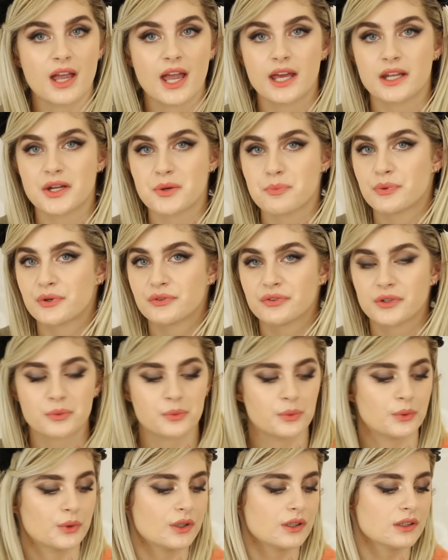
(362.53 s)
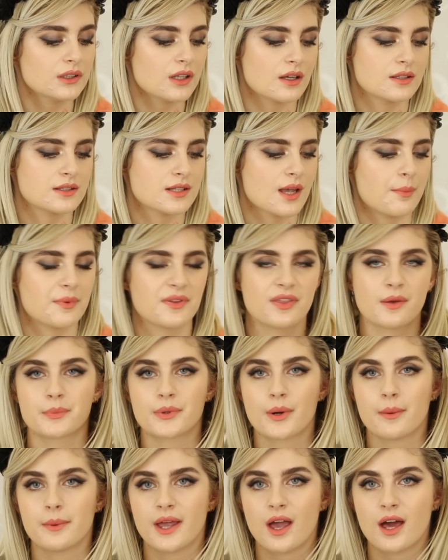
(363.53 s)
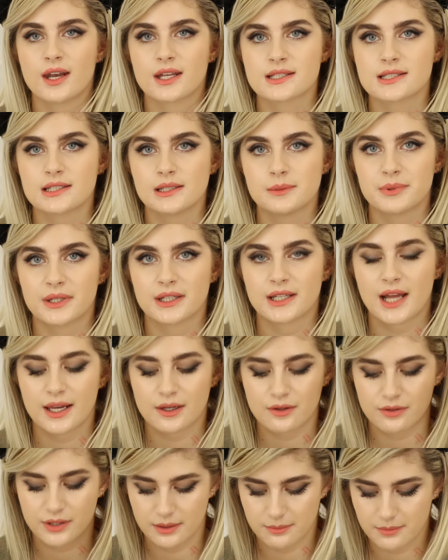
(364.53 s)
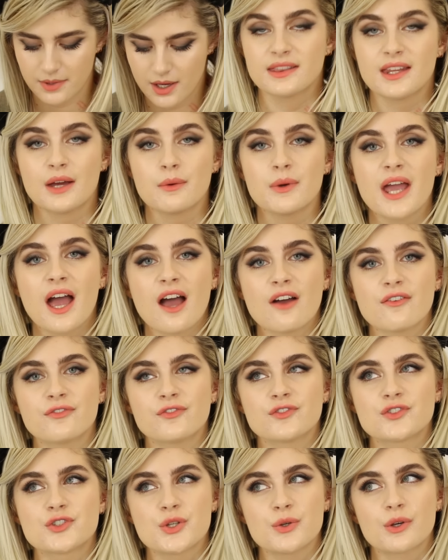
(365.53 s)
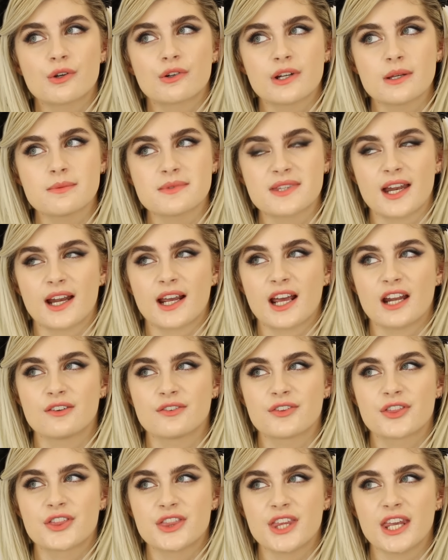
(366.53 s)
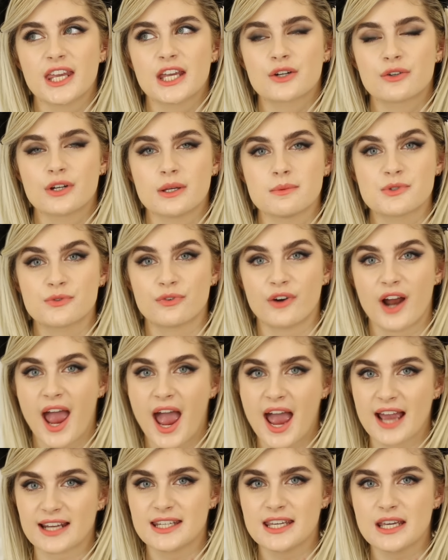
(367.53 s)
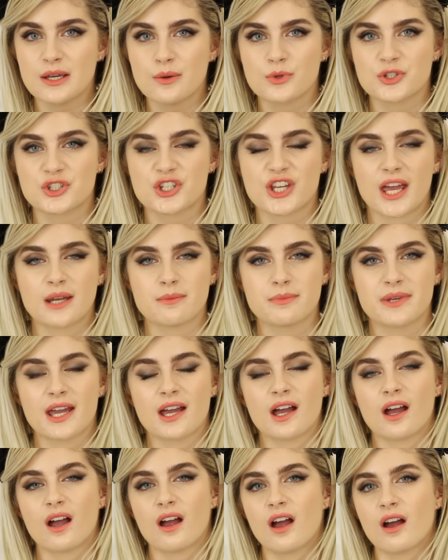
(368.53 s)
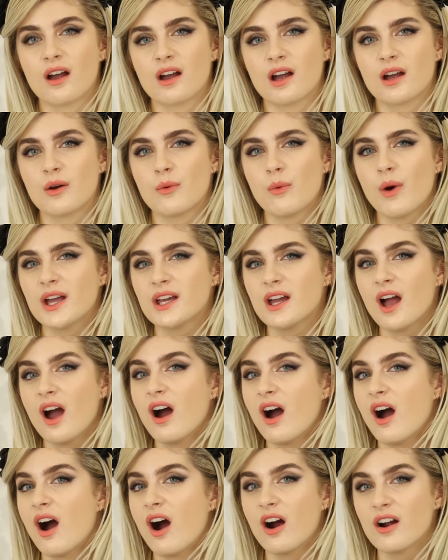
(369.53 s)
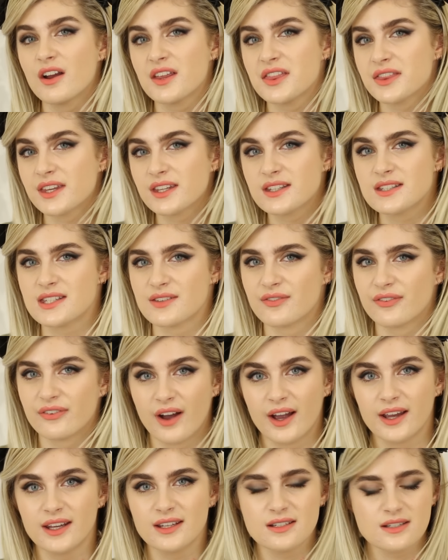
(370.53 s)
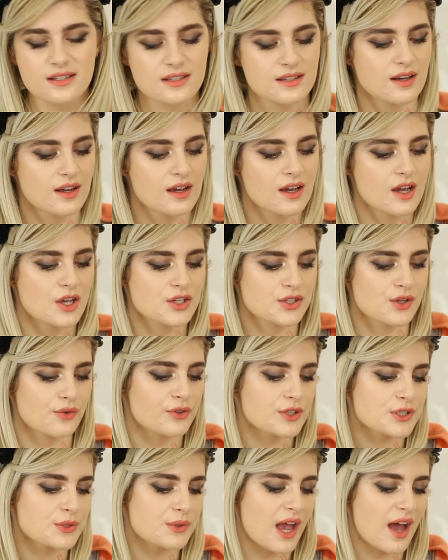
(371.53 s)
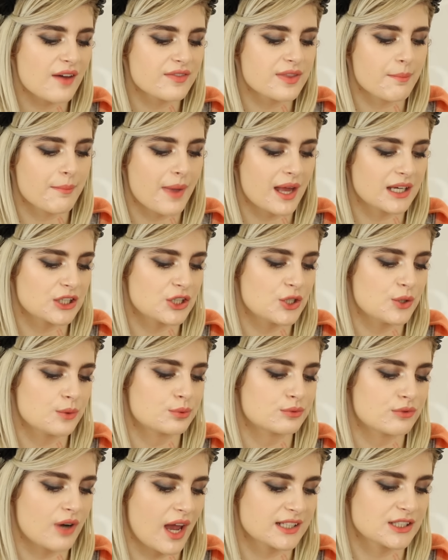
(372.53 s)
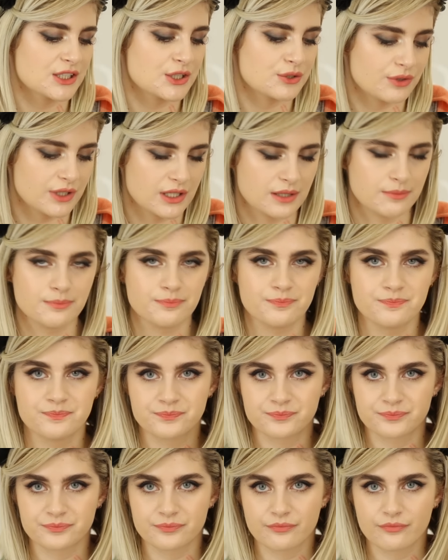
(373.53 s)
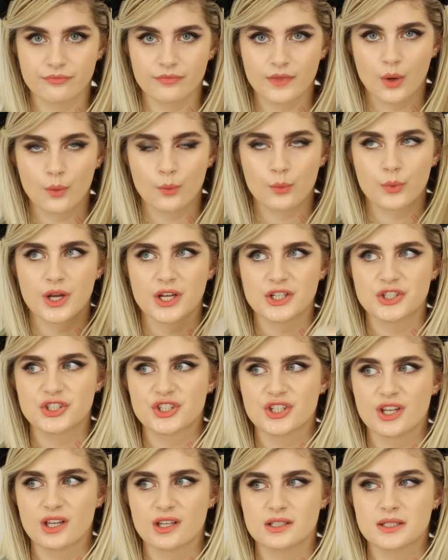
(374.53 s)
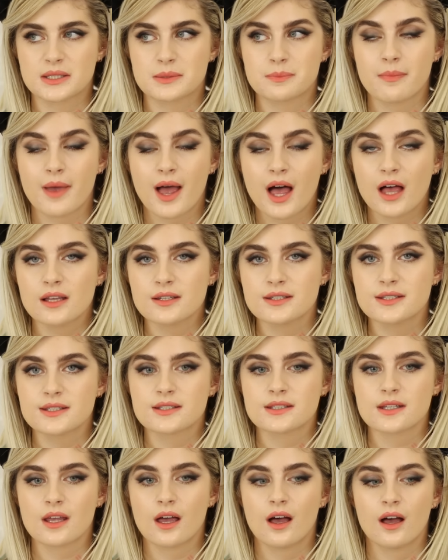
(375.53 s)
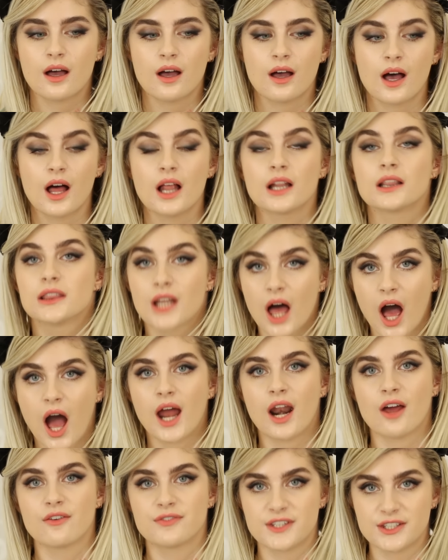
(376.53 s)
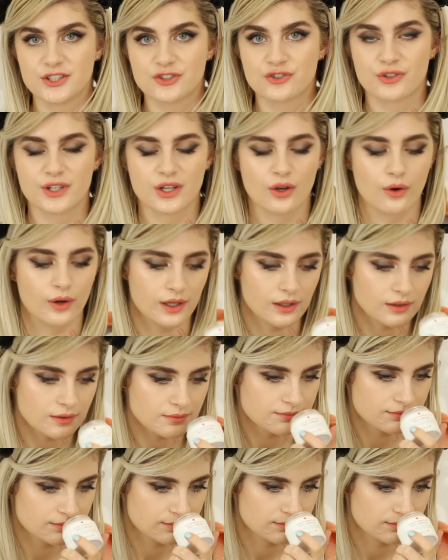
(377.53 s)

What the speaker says: in a perfect world on top of the Probiotics Sleeping Night Cream. And then we have two creams that are kind of thick creams for acne, which can be quite a hard thing to find. So first we have the Medicube Red Cream, which smells a lot of tea tree oil,